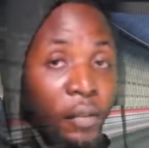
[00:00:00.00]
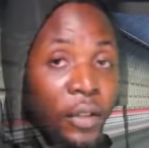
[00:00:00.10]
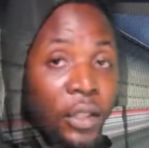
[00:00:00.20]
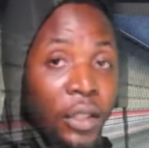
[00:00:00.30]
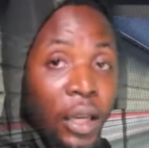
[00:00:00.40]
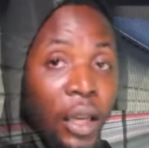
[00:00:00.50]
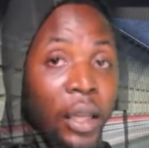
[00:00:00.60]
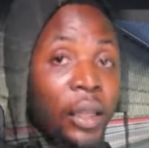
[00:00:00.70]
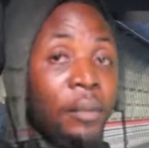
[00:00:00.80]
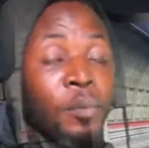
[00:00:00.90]
first
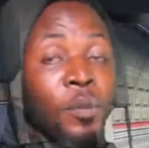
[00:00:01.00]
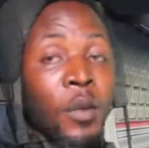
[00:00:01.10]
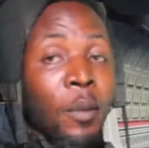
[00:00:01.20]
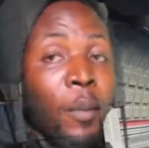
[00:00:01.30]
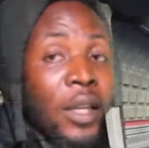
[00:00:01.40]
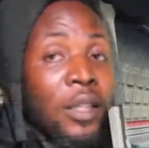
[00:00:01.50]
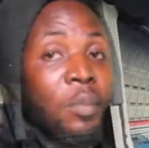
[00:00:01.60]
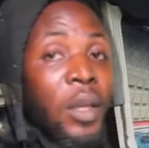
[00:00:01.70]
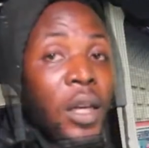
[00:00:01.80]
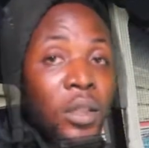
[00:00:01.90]
lane, my
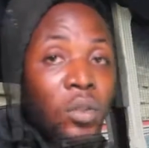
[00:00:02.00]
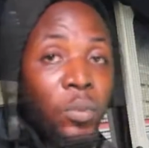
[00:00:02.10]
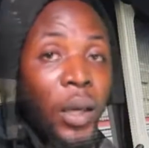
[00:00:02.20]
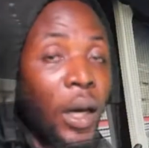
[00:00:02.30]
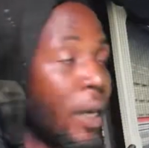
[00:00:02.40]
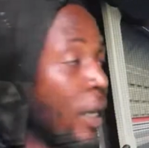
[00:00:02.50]
speed has to be higher